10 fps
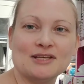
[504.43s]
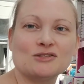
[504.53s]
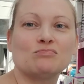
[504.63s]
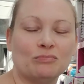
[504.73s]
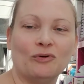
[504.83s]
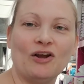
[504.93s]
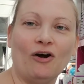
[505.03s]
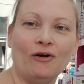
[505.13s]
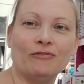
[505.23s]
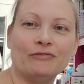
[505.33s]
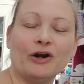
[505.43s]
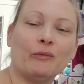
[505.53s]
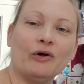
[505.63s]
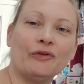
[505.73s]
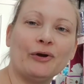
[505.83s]
as we all very
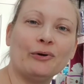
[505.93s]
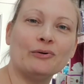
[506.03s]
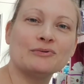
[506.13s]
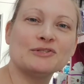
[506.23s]
well know.